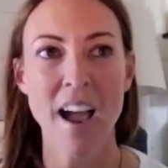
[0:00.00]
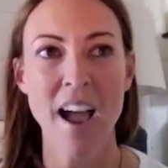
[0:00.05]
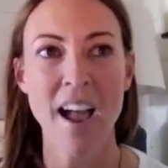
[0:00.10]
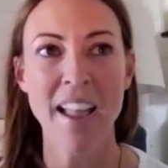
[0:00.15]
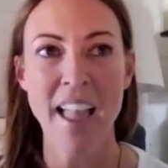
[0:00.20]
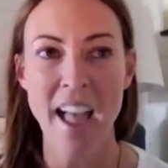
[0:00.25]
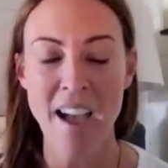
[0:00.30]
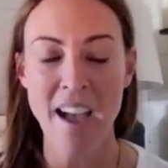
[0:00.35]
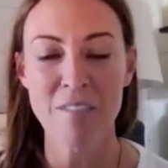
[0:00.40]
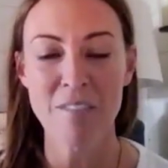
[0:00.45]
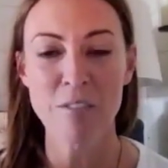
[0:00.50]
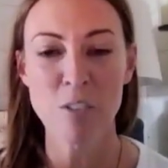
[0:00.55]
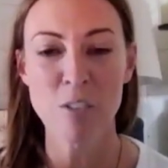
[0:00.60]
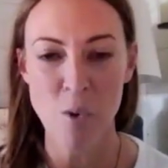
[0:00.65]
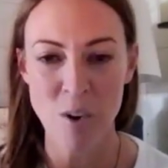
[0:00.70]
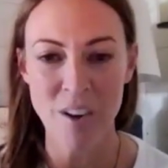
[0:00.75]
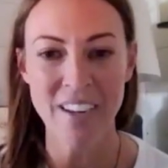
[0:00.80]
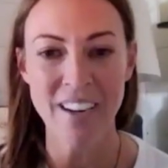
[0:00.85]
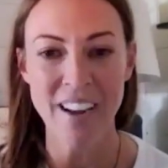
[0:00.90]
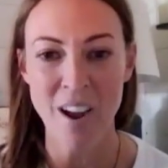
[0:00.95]
I have
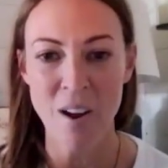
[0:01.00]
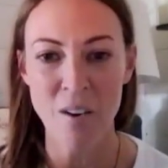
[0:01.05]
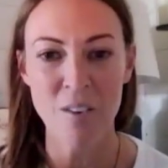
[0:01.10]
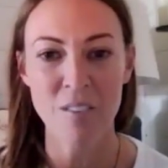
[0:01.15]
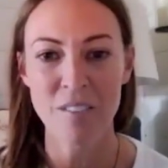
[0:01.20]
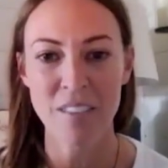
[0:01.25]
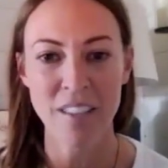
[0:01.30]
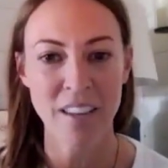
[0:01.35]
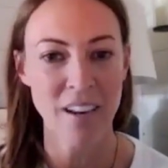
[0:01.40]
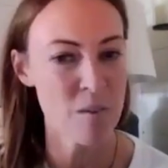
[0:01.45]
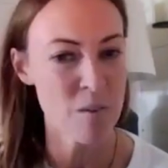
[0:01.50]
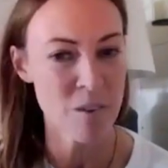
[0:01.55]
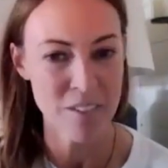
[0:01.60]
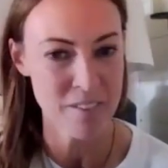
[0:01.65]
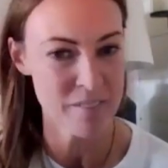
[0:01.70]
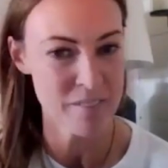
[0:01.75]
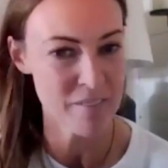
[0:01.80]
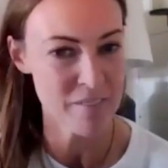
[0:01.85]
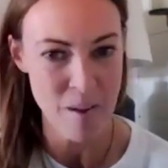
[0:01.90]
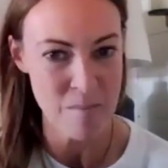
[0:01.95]
joy now that I
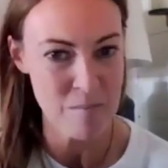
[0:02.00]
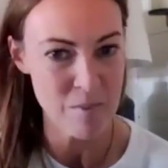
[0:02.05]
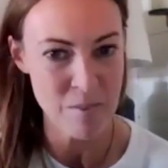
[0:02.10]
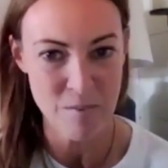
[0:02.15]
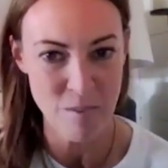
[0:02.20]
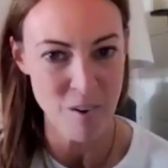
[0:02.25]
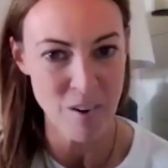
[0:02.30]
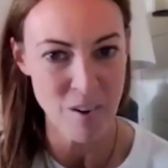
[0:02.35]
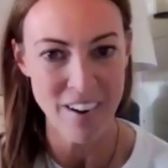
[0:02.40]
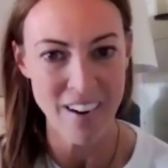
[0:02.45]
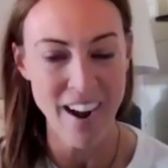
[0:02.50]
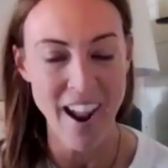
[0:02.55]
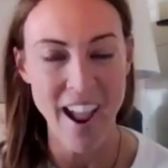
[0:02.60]
wouldn't have had before.